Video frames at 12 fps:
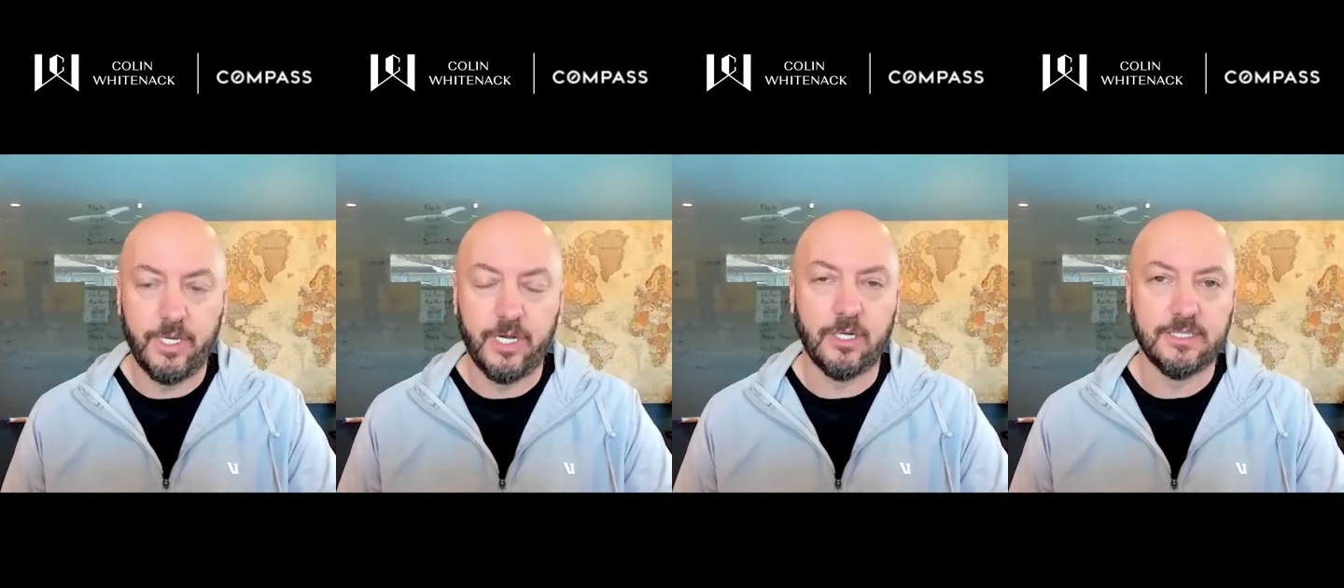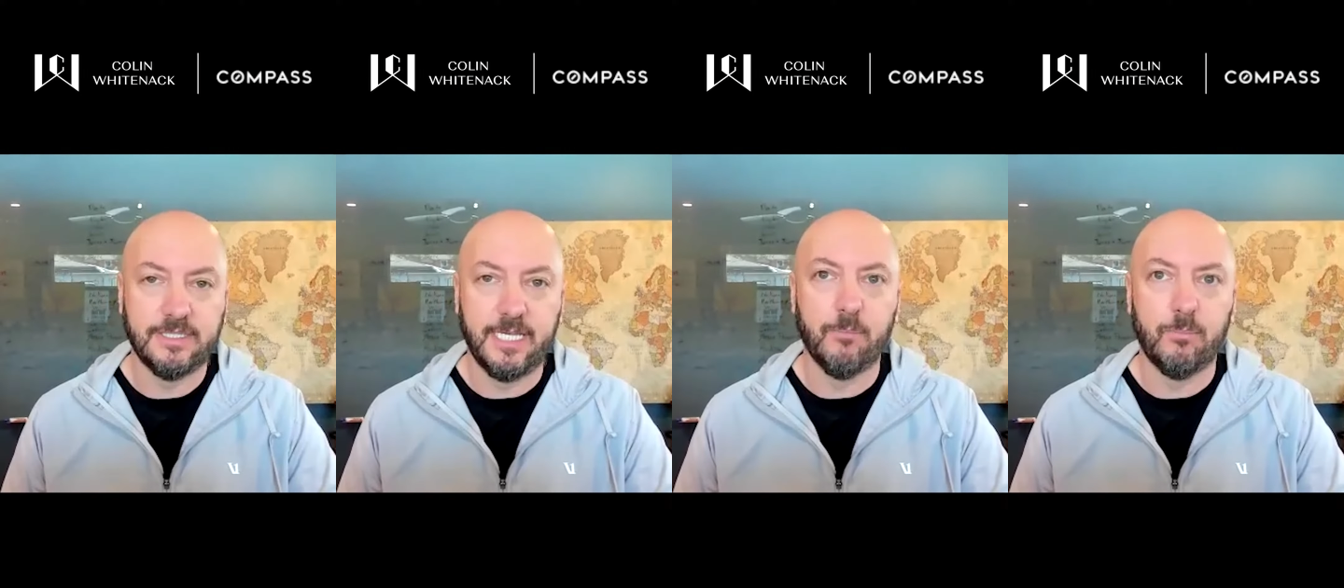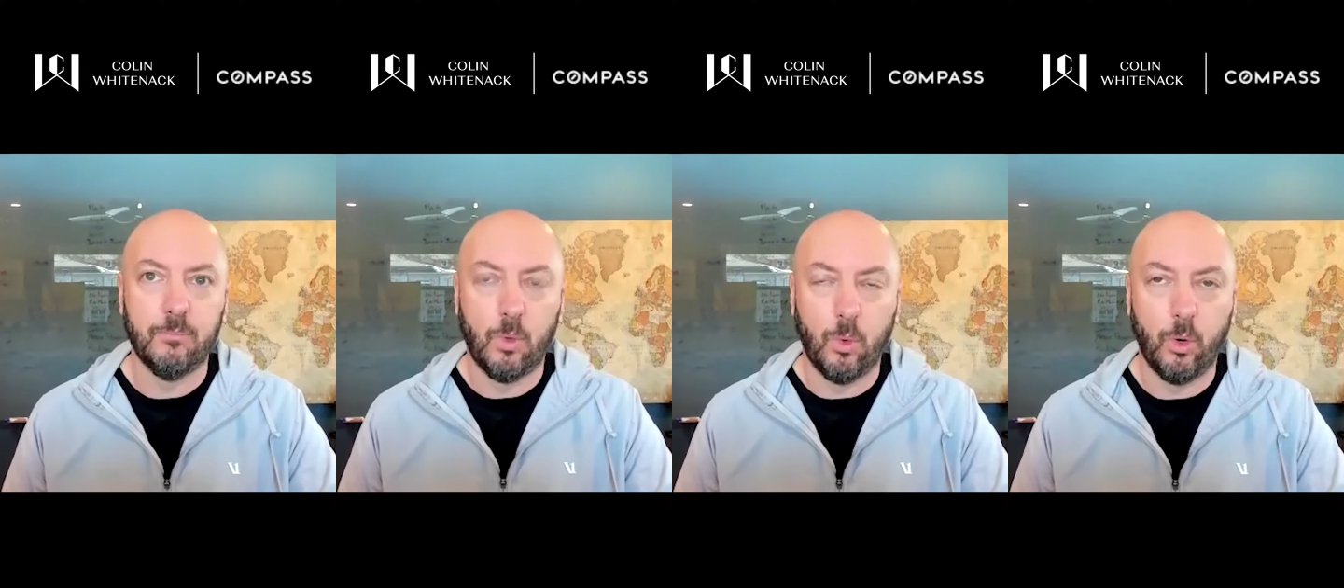we are seeing
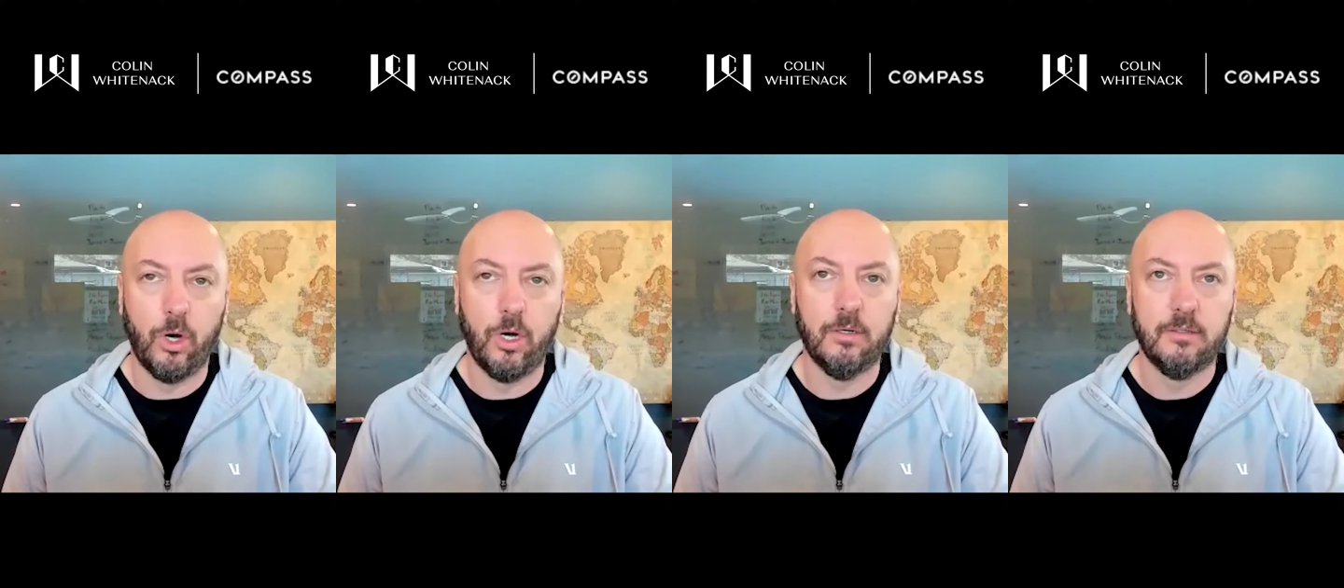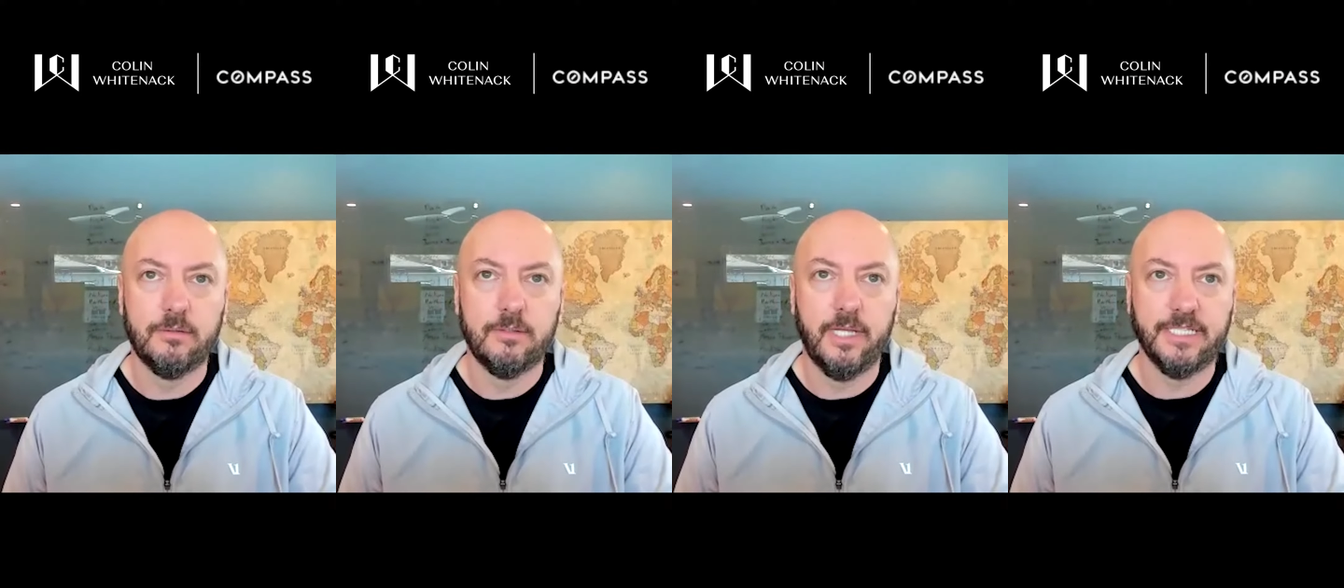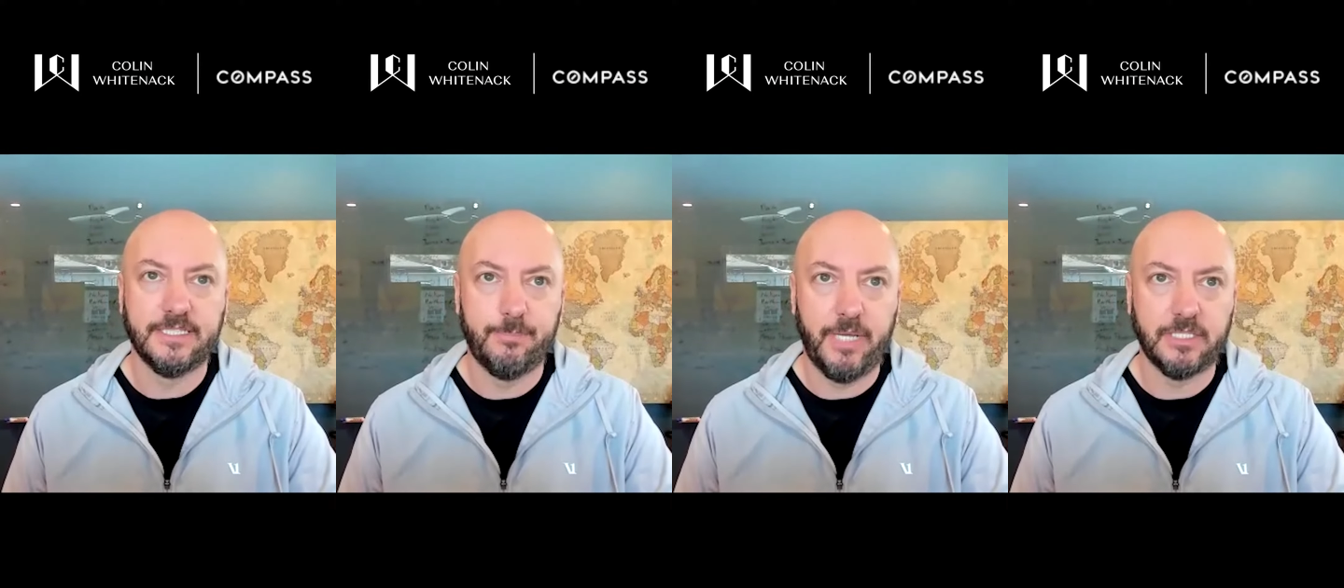more
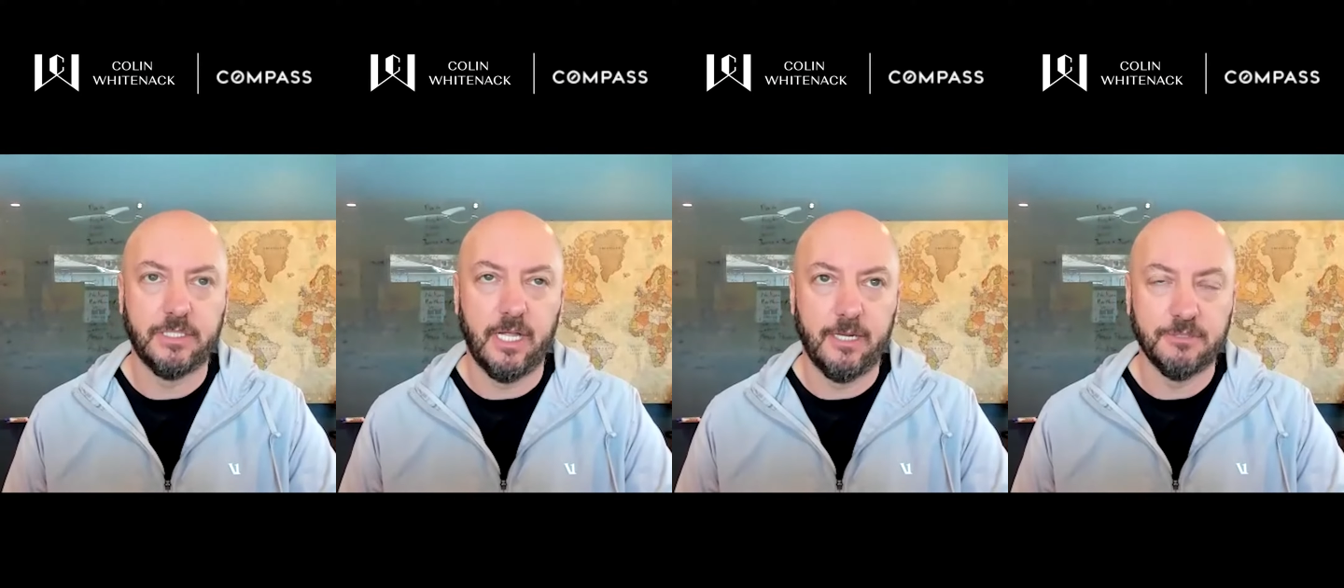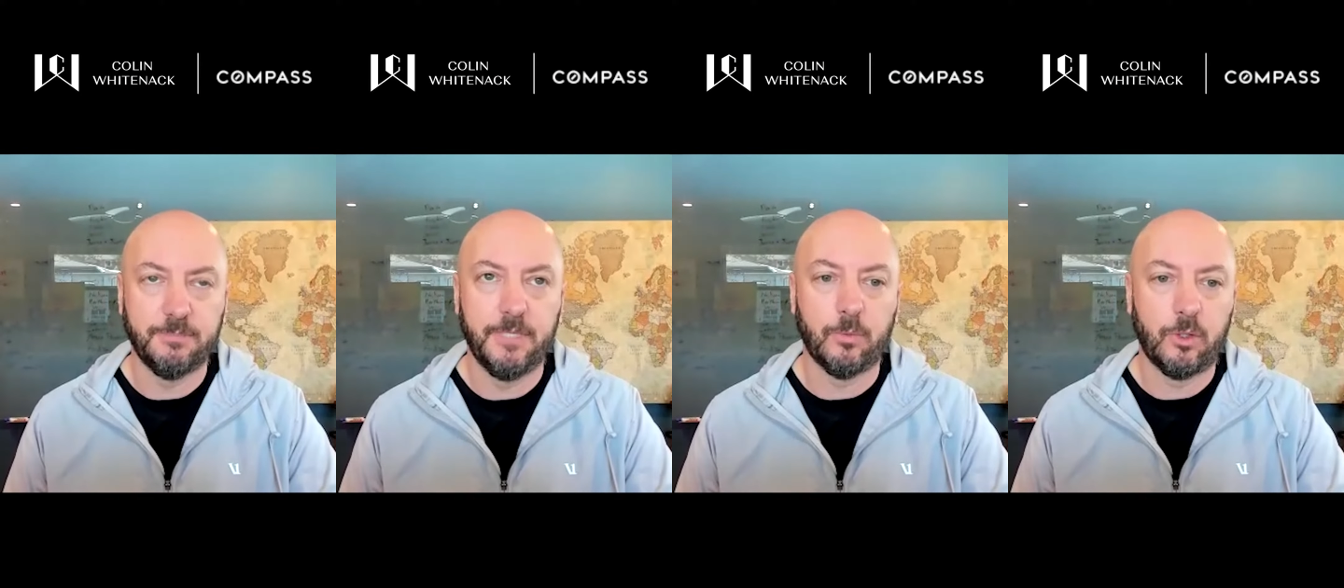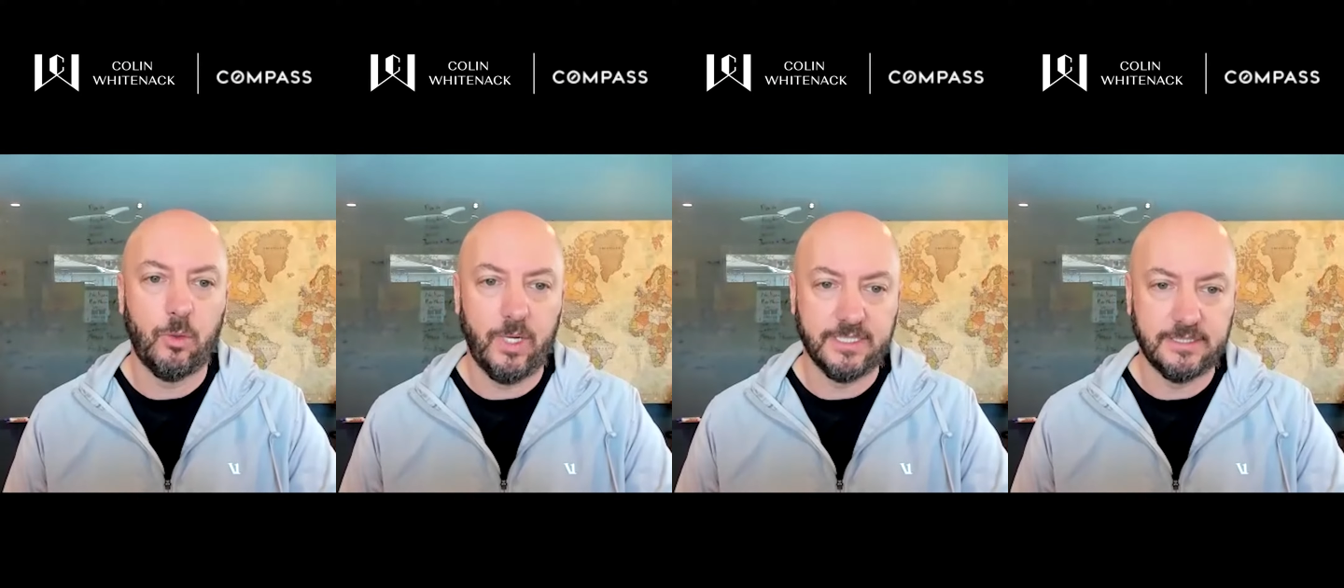inspection items being
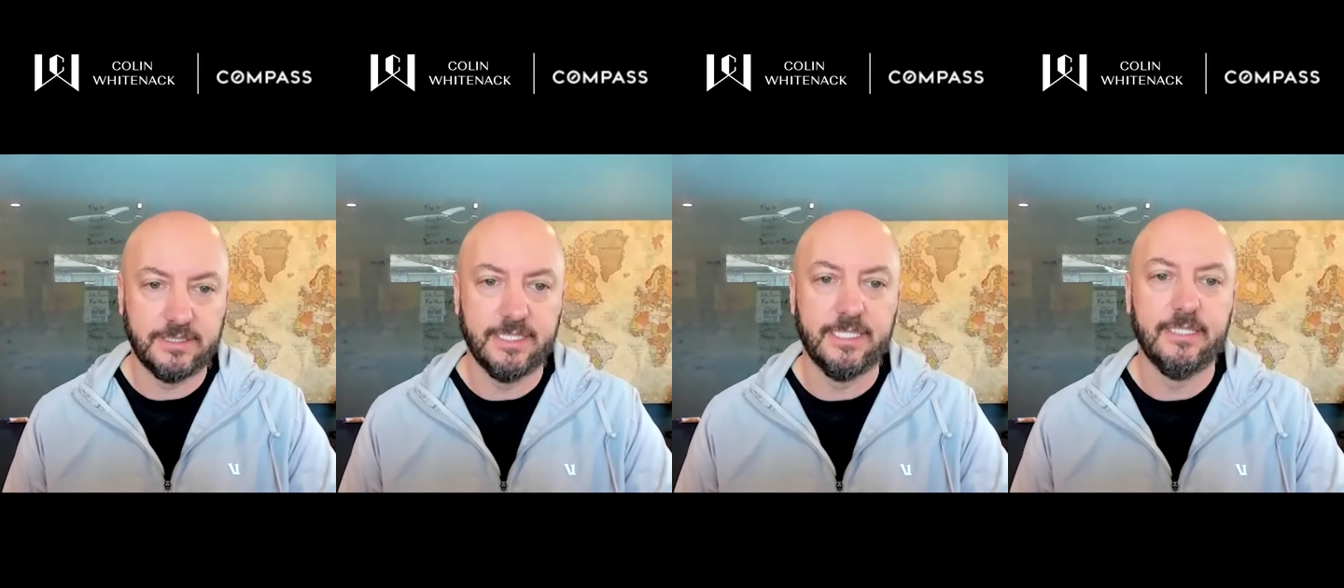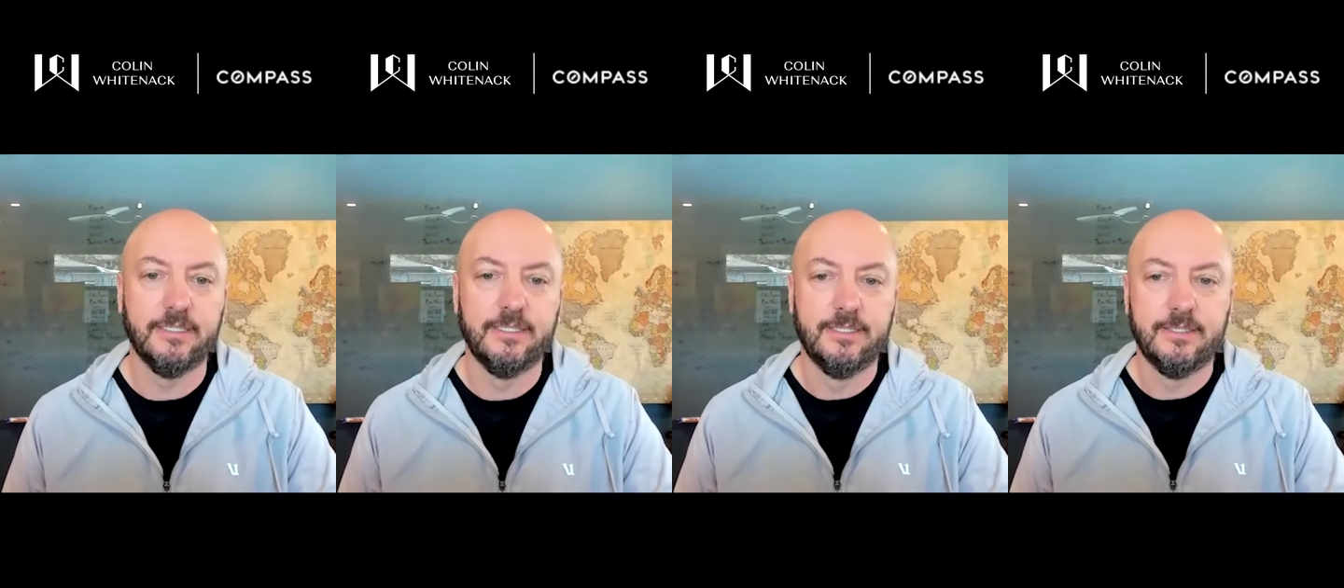requested,